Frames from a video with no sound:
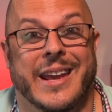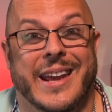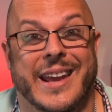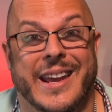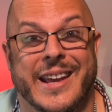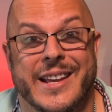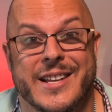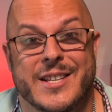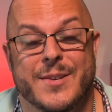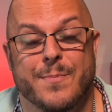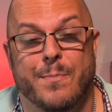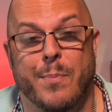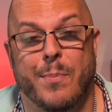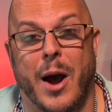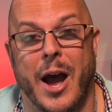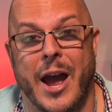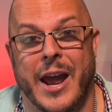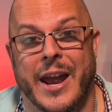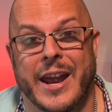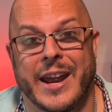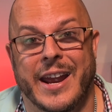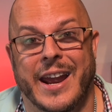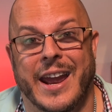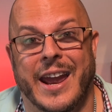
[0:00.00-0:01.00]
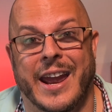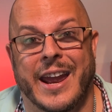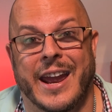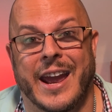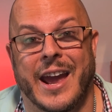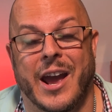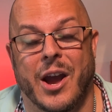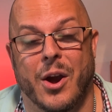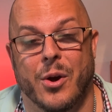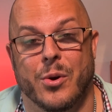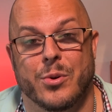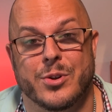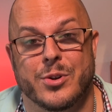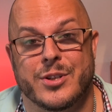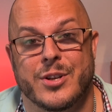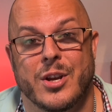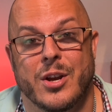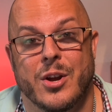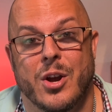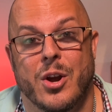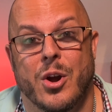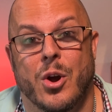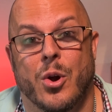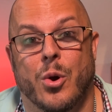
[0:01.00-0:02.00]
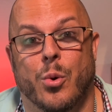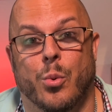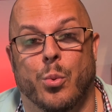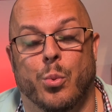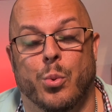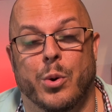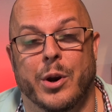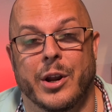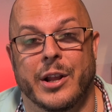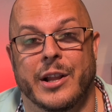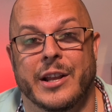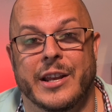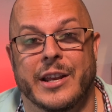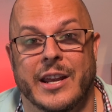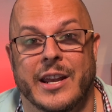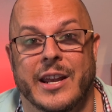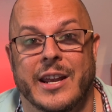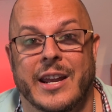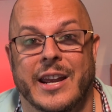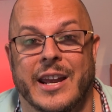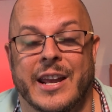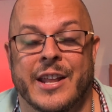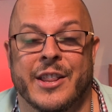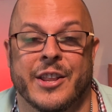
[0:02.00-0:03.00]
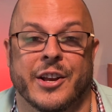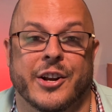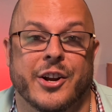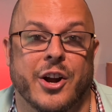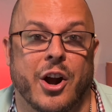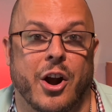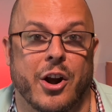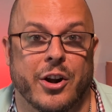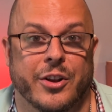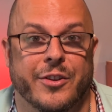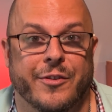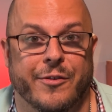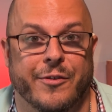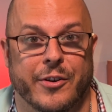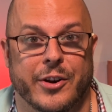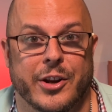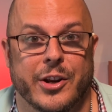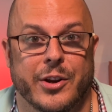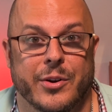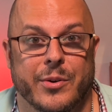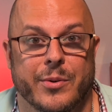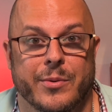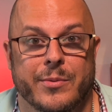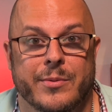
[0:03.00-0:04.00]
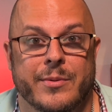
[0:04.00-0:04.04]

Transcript: Is buying a house really in the cards for you?